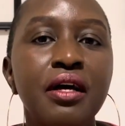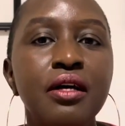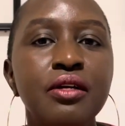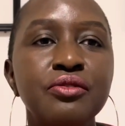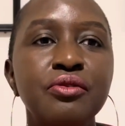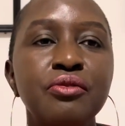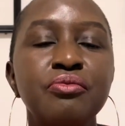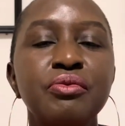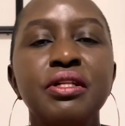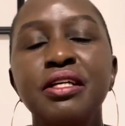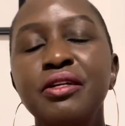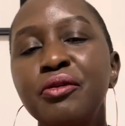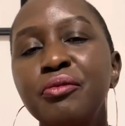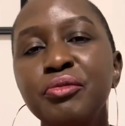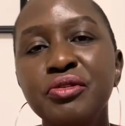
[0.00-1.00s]
So really
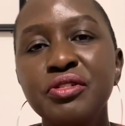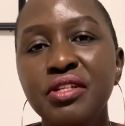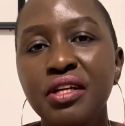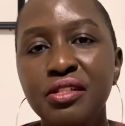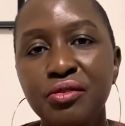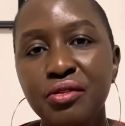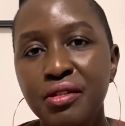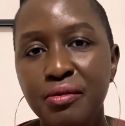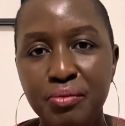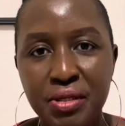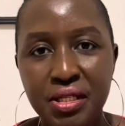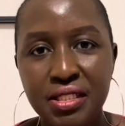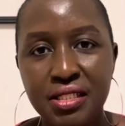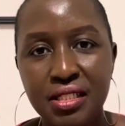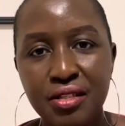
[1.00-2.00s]
commuting is not a
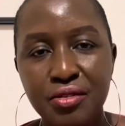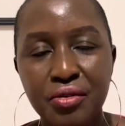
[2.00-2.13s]
big deal.